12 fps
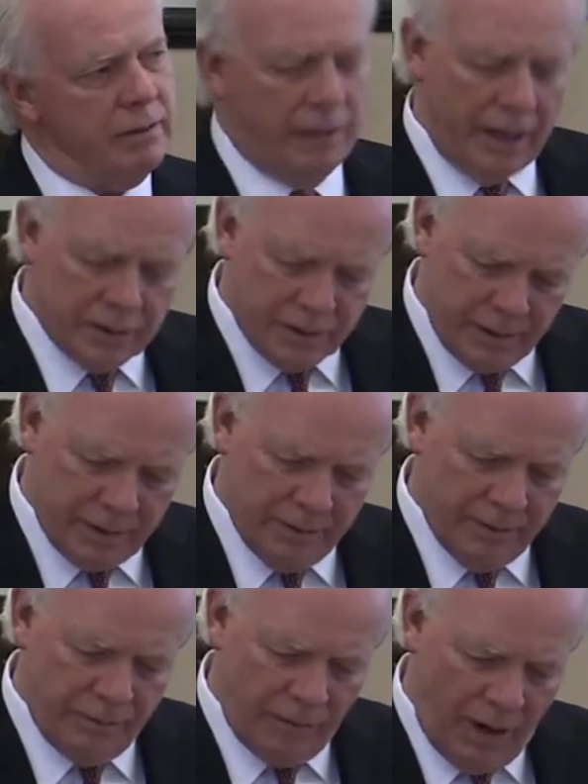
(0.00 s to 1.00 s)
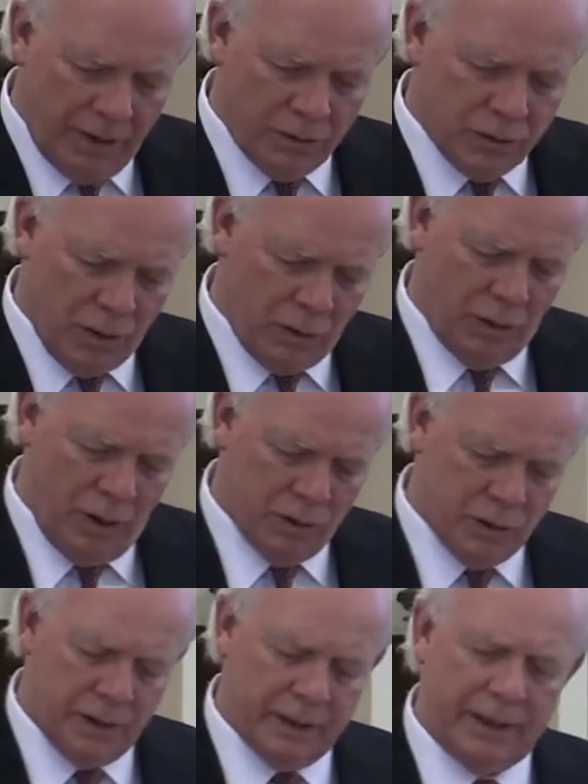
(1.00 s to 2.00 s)
lesson follows so
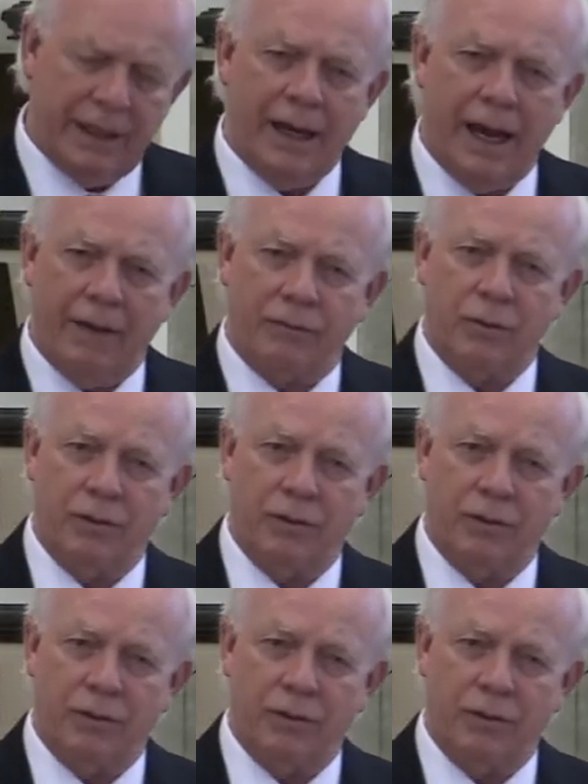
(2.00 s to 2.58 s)
closely after